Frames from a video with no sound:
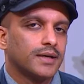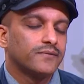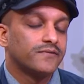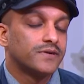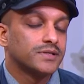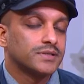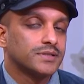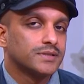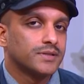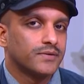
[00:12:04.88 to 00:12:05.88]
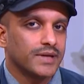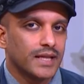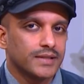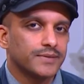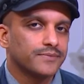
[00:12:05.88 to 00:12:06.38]
versus
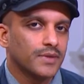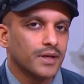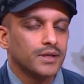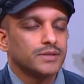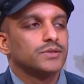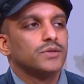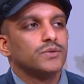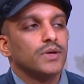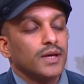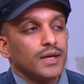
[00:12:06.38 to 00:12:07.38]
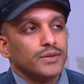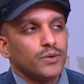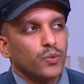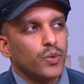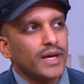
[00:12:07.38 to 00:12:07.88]
reality. So
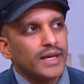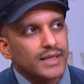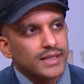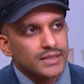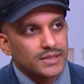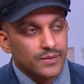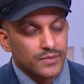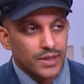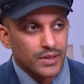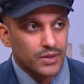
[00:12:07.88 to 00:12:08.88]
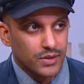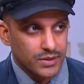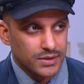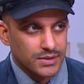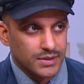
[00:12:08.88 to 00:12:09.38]
the way something
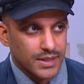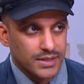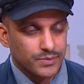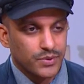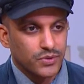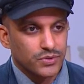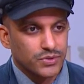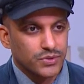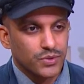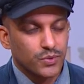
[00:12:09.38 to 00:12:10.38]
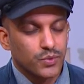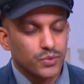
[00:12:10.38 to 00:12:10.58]
looks as opposed to